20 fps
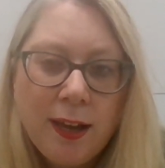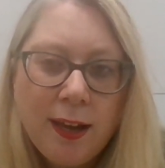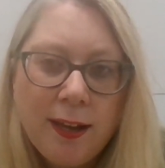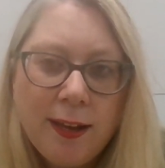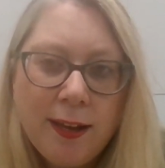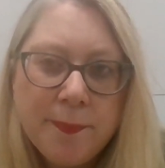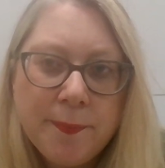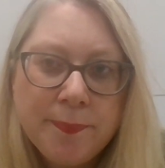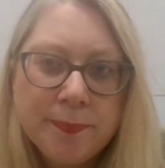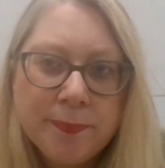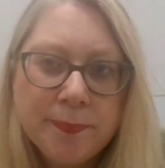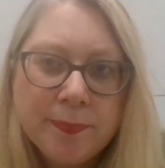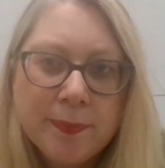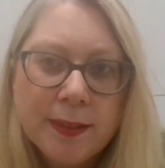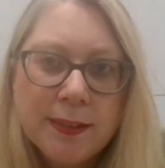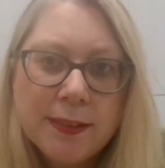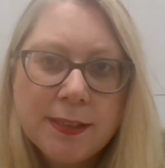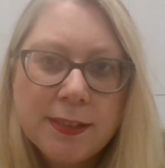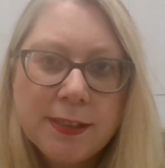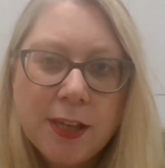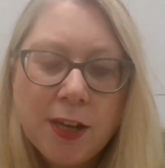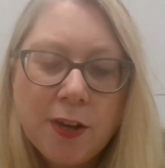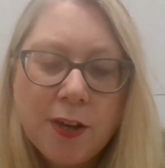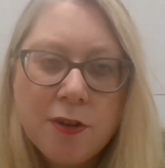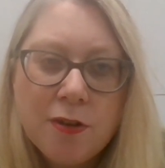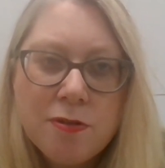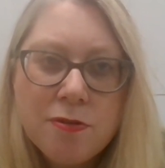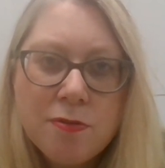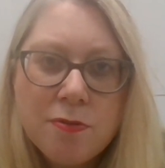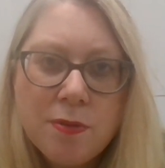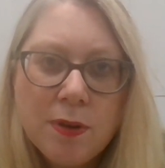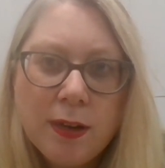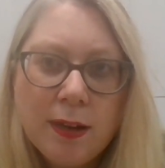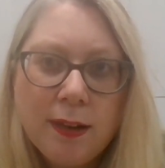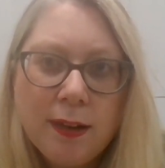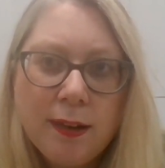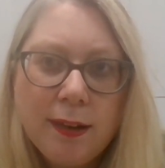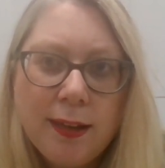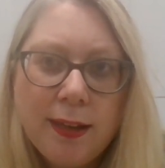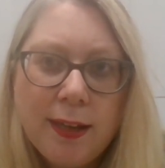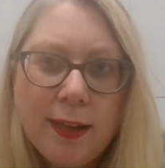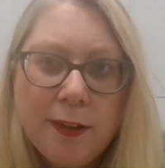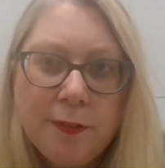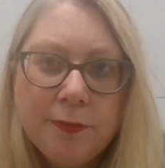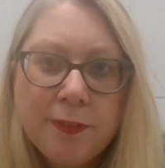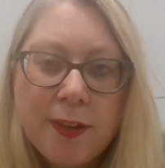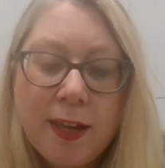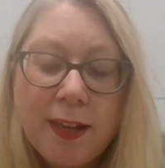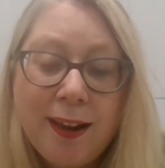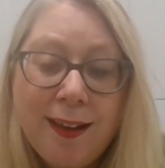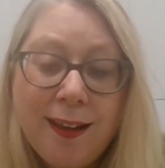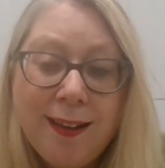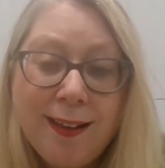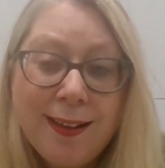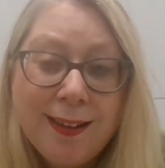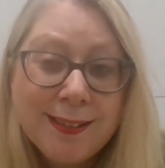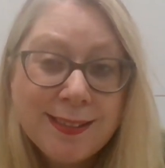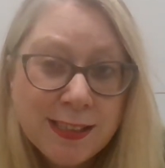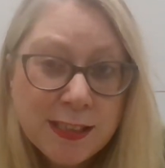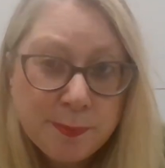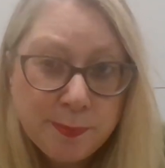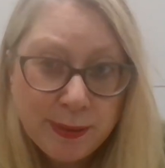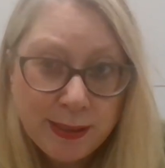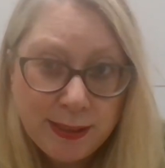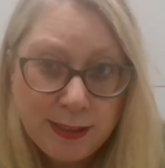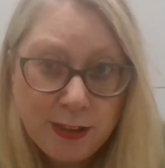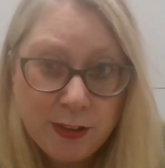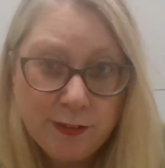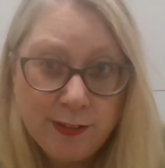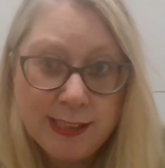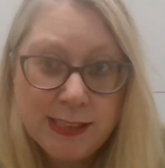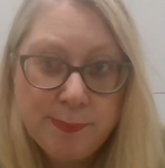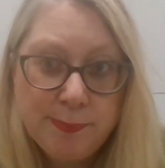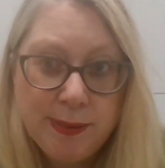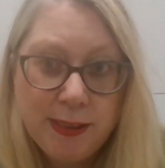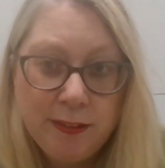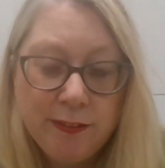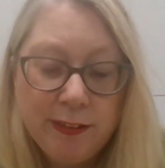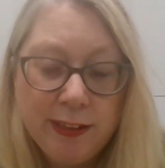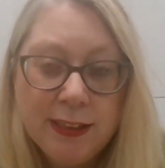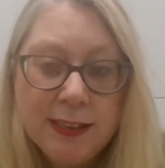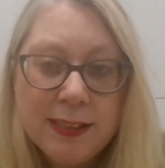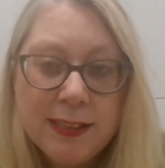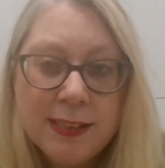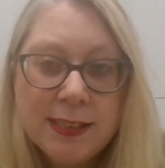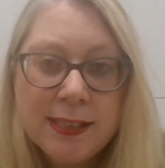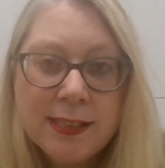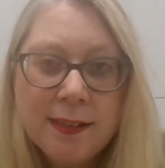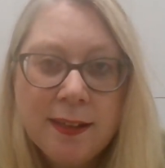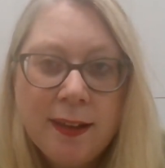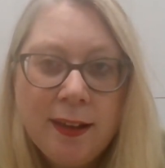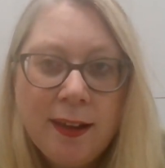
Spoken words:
So if that hasn't been your experience,